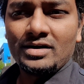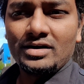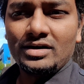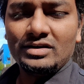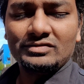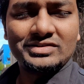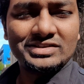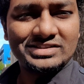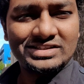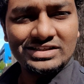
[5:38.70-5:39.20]

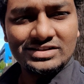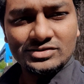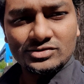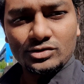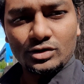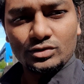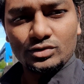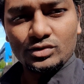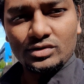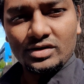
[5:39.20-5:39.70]
if the seat is
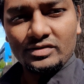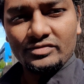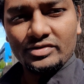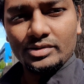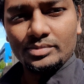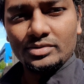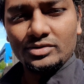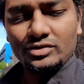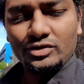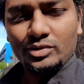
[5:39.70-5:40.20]
not too
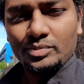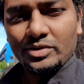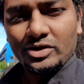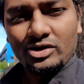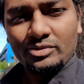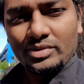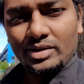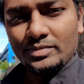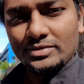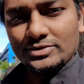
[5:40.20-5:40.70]
comfortable, you may
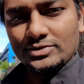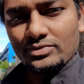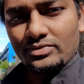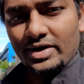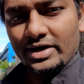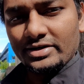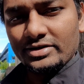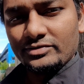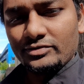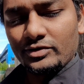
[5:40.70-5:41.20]
not be able to
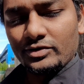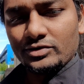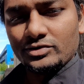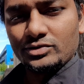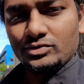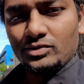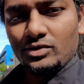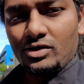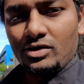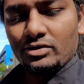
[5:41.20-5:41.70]
ride it for
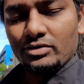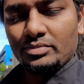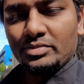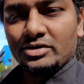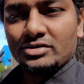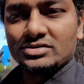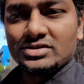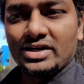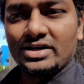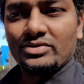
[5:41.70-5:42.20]
too long.
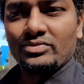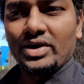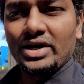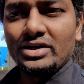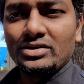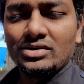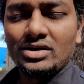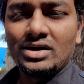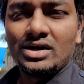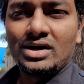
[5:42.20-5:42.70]
Because I
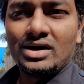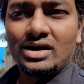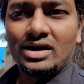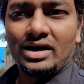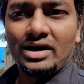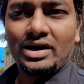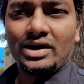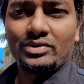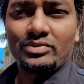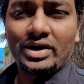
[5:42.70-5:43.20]

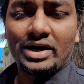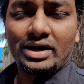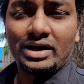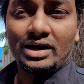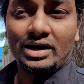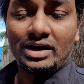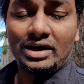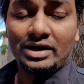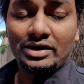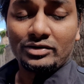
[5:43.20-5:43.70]

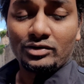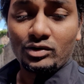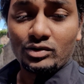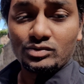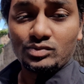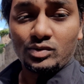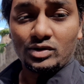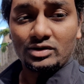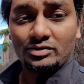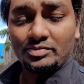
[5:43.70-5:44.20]

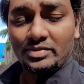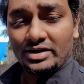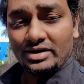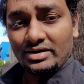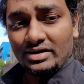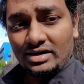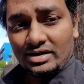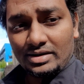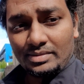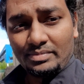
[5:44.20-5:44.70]
rode one of
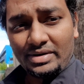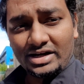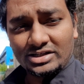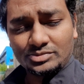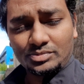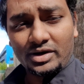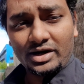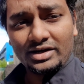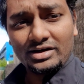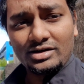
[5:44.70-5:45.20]
my
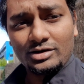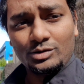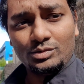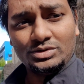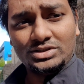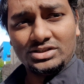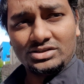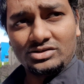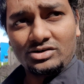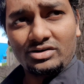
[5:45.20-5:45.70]
mate's bike,
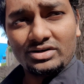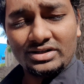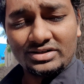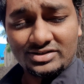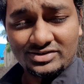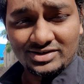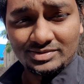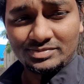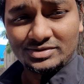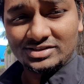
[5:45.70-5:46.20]
which has got a
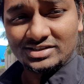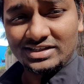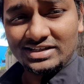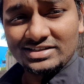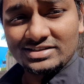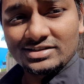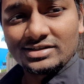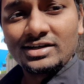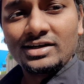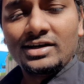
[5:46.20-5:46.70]
trimmed
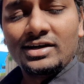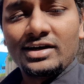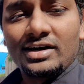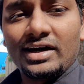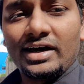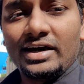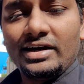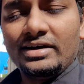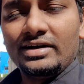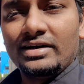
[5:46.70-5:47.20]
seats,
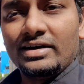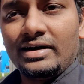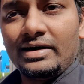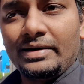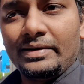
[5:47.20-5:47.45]
and